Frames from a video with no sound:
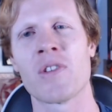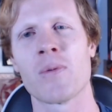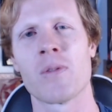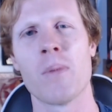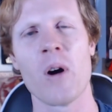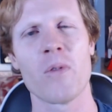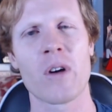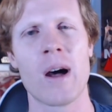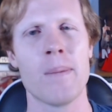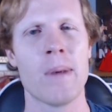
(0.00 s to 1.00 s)
with Marvel
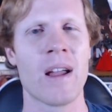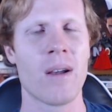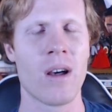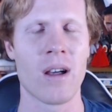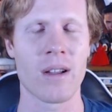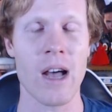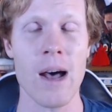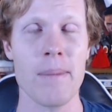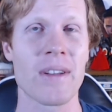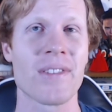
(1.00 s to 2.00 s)

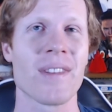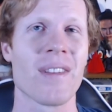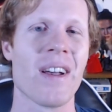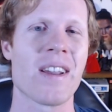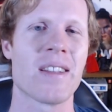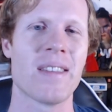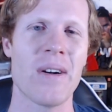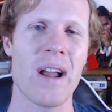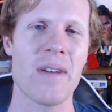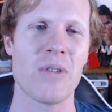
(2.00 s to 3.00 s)
comics like
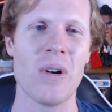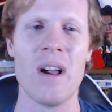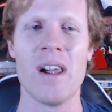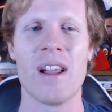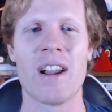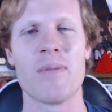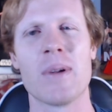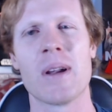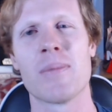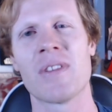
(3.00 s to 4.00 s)
Daredevil, and I've
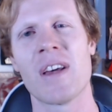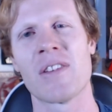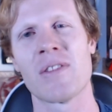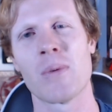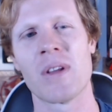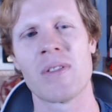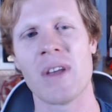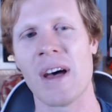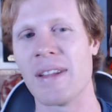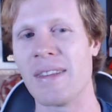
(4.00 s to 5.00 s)
obsessed with
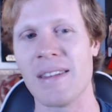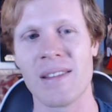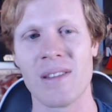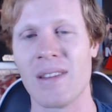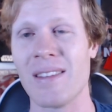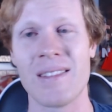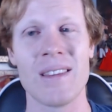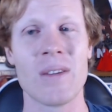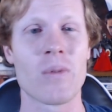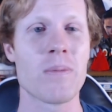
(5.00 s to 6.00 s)
the
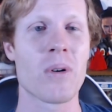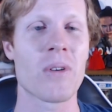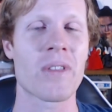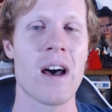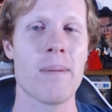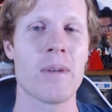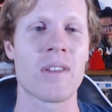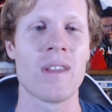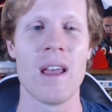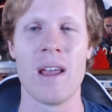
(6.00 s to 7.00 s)
DC Rebirth
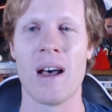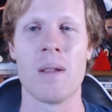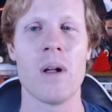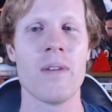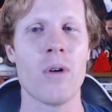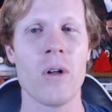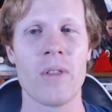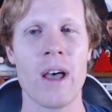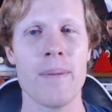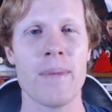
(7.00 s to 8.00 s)
comics. I love all
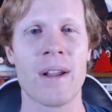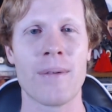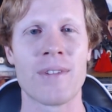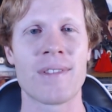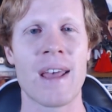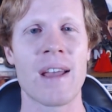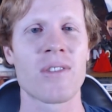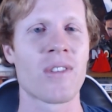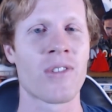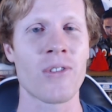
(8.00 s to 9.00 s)
them, and it was
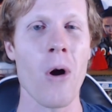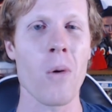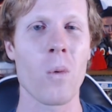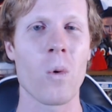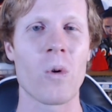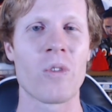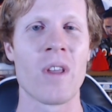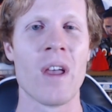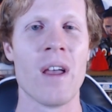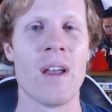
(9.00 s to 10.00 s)
thanks to Star
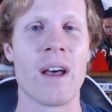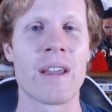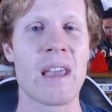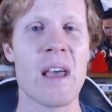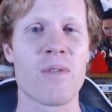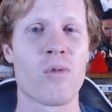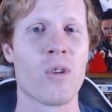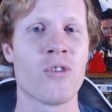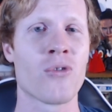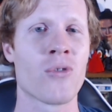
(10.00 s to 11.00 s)
Wars again
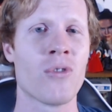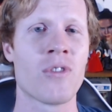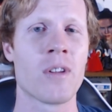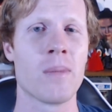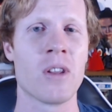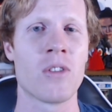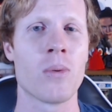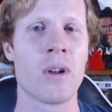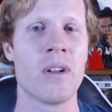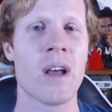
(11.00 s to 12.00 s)
for introducing me
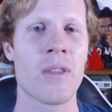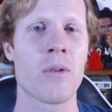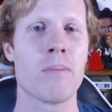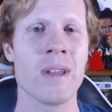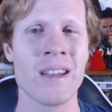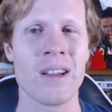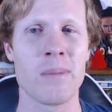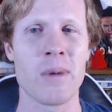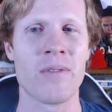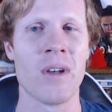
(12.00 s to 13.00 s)
to another
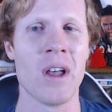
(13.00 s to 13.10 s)
medium of